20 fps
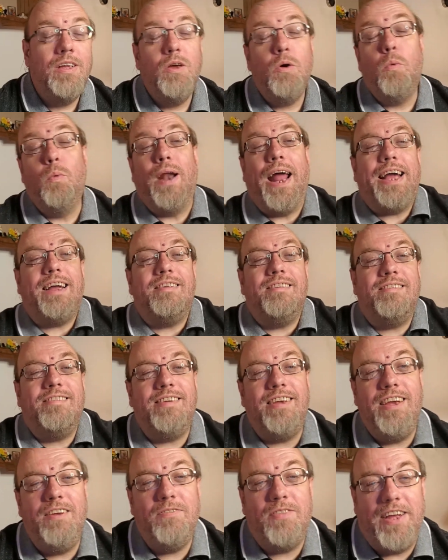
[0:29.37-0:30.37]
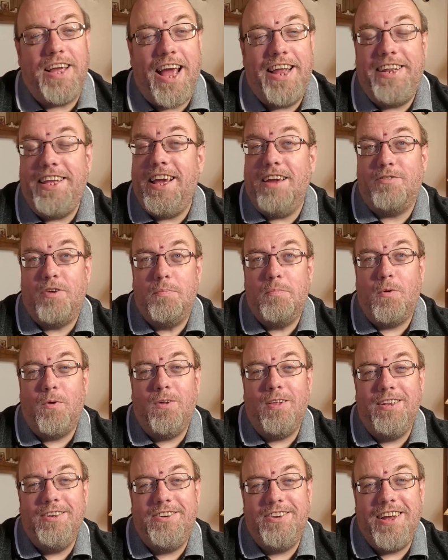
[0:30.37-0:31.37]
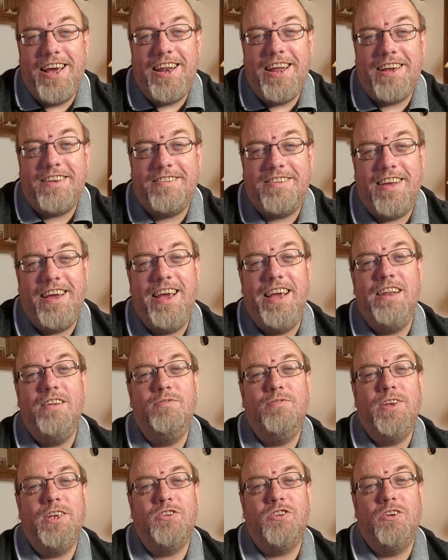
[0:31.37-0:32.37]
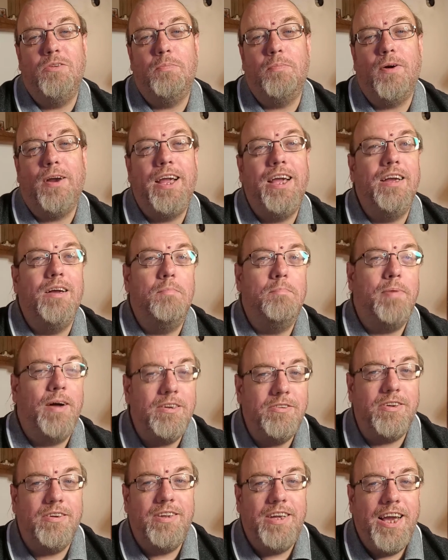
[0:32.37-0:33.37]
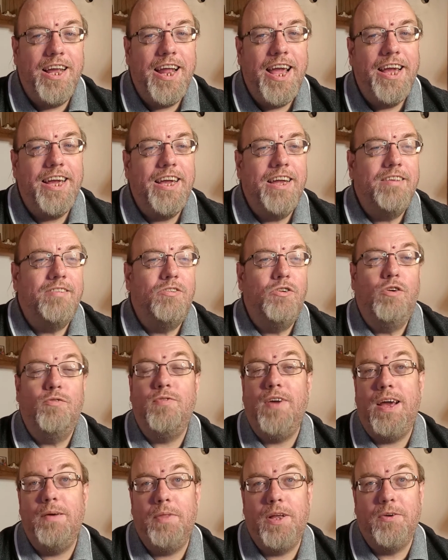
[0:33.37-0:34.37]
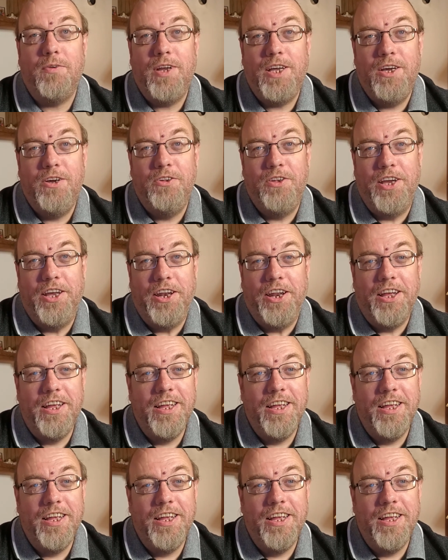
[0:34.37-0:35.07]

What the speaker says: When I conceived the idea for Borland Genetics, I envisioned bringing a bunch of DNA kits to a family reunion.